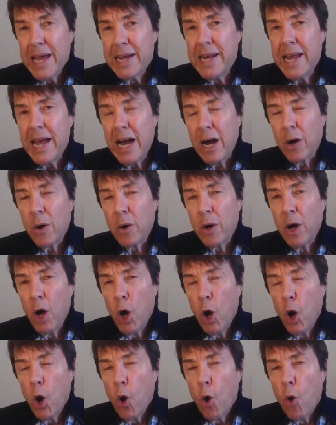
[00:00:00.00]
Now,
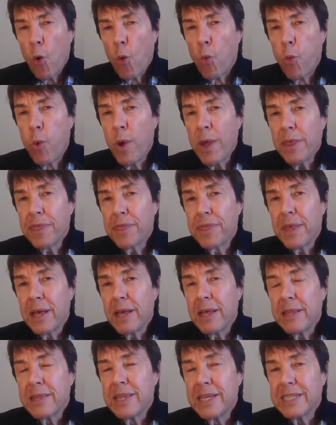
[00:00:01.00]
with
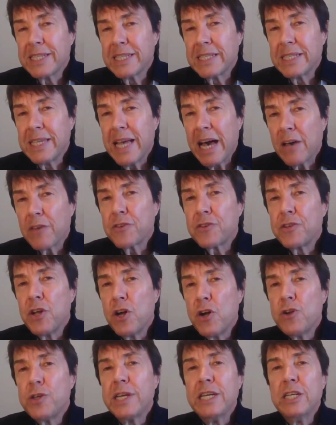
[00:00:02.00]
the South
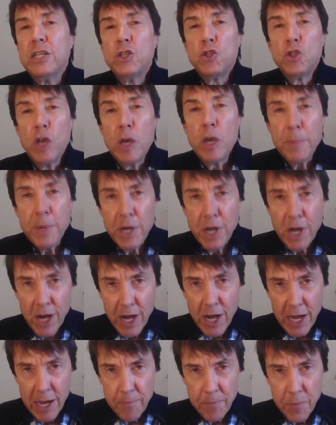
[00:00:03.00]
Node in
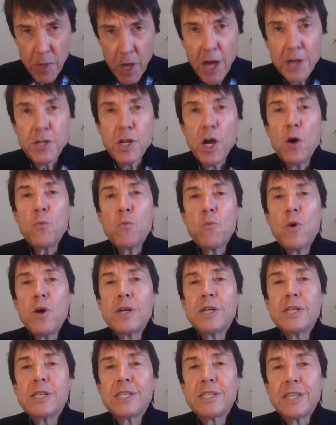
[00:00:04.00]
Gemini, I don't
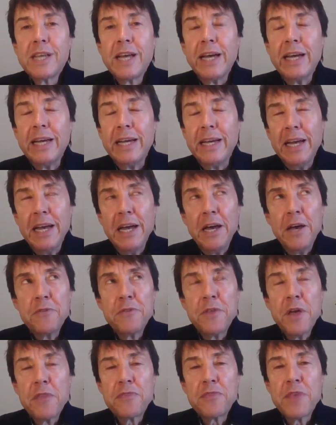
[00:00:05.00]
want to say
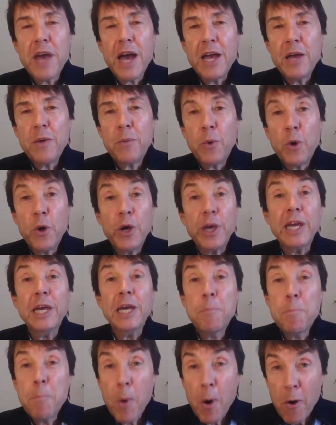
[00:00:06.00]
that they were
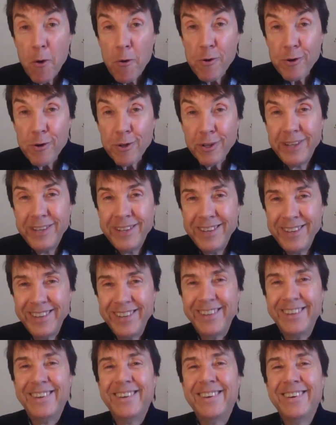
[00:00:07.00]
immoral,
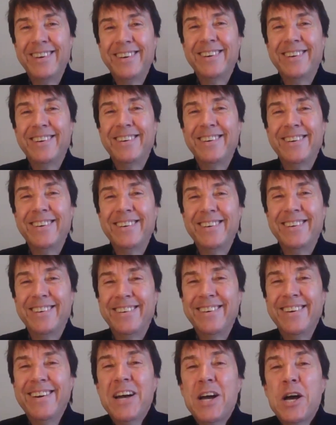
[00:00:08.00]

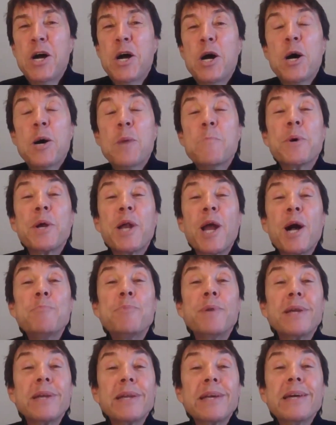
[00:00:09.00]
but I
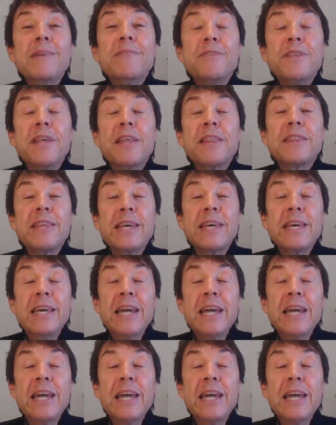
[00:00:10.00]
believe that